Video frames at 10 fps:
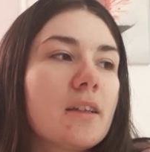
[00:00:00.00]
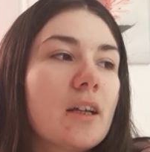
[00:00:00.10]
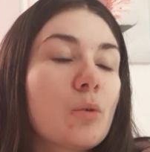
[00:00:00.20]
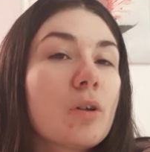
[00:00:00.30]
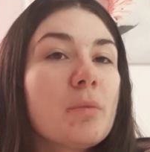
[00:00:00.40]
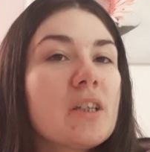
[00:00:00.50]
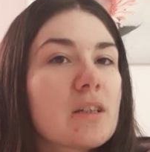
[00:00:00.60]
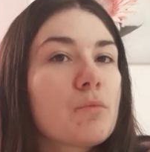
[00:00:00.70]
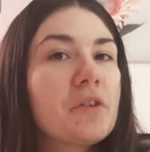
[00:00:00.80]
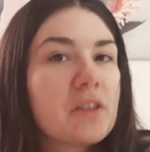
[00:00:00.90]
there will be
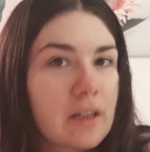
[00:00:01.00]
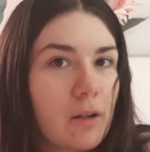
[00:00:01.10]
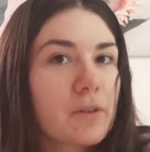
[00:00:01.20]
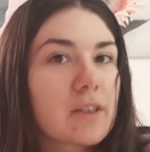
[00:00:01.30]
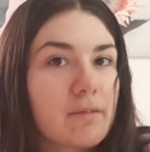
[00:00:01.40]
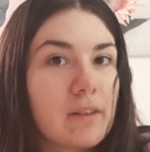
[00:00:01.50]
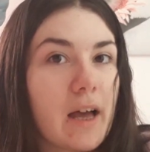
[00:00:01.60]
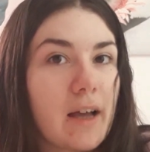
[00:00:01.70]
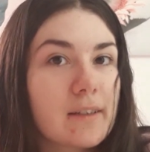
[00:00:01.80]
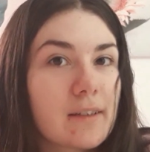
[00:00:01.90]
some results of
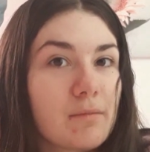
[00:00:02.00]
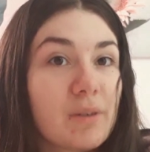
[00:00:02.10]
that